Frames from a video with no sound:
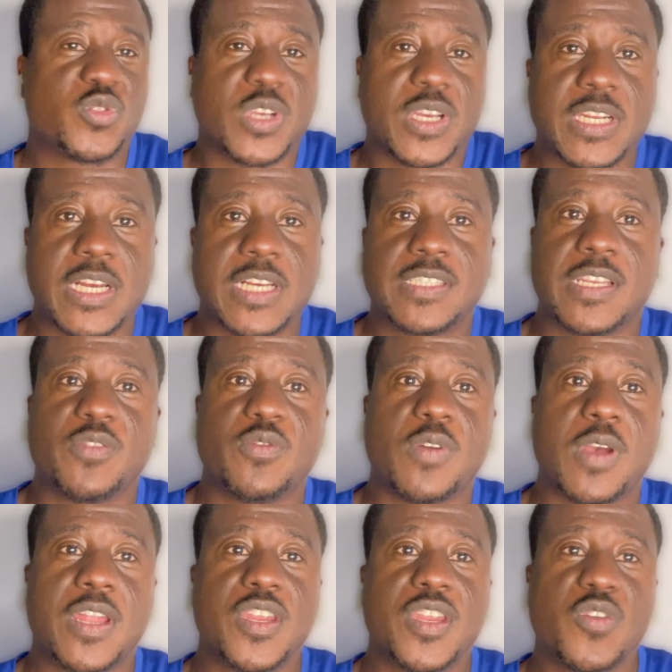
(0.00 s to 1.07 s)
you just join us
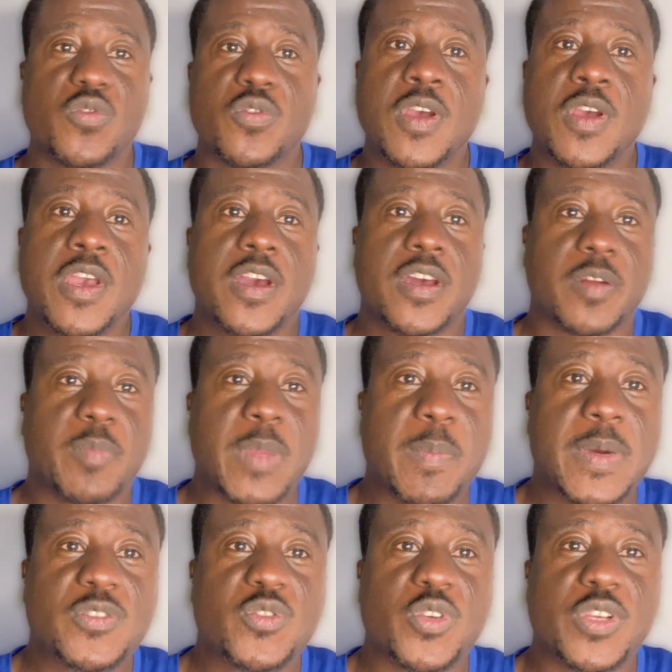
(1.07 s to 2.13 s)
and you are new,
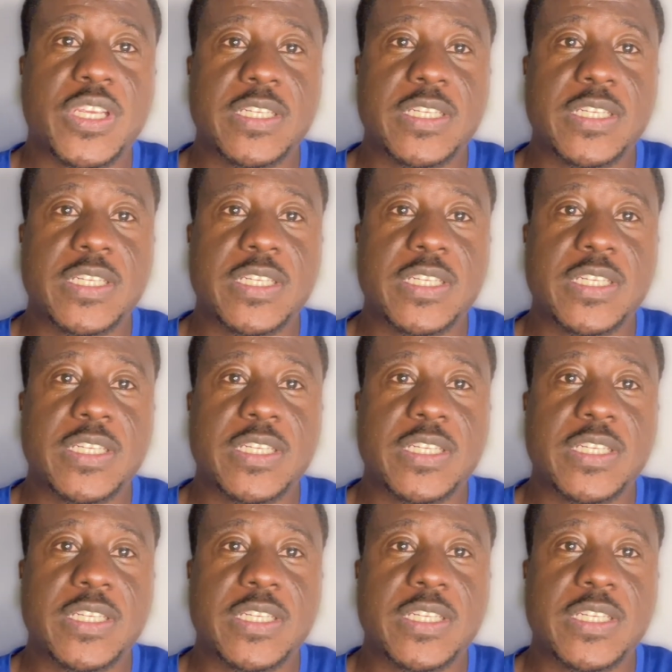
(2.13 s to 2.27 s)
remember